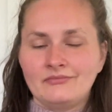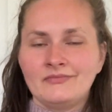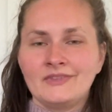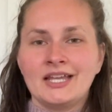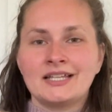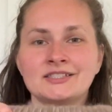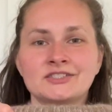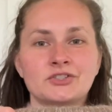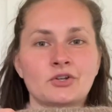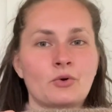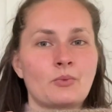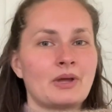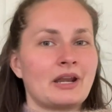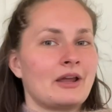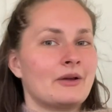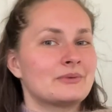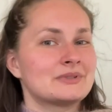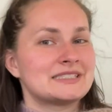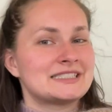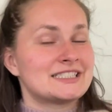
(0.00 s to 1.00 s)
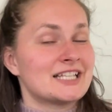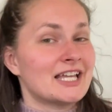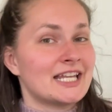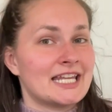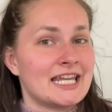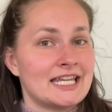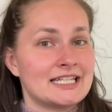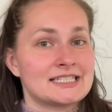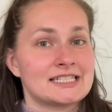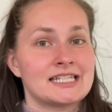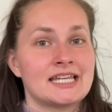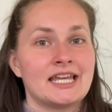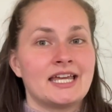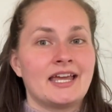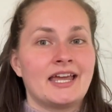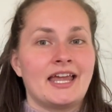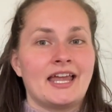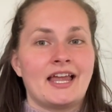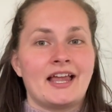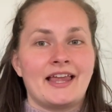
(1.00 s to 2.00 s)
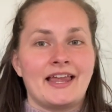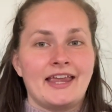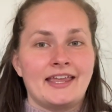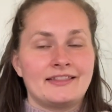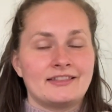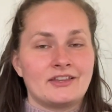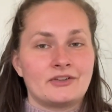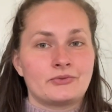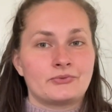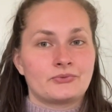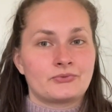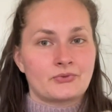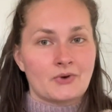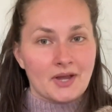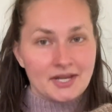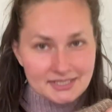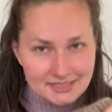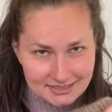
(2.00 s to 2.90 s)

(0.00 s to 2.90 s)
And so when I was done it, in the front